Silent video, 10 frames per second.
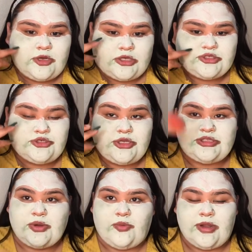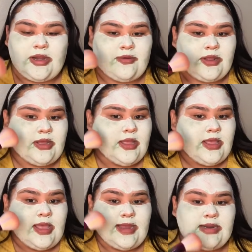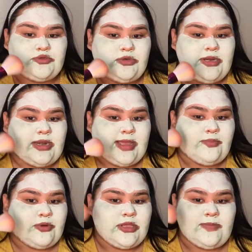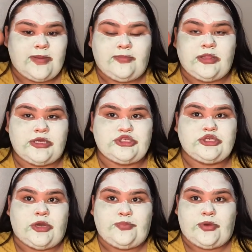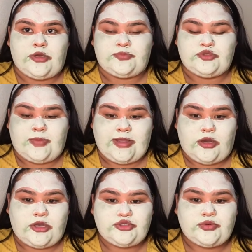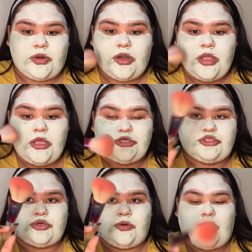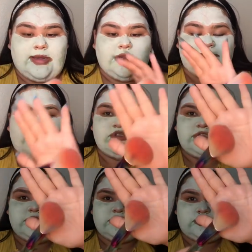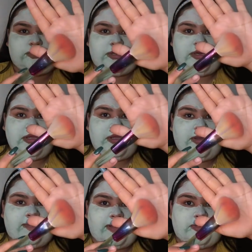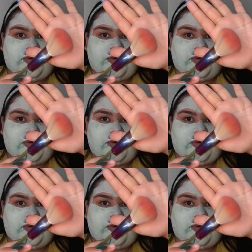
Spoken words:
concentrates in one area. And I do like bringing my blush up to my contour, so I love using this one by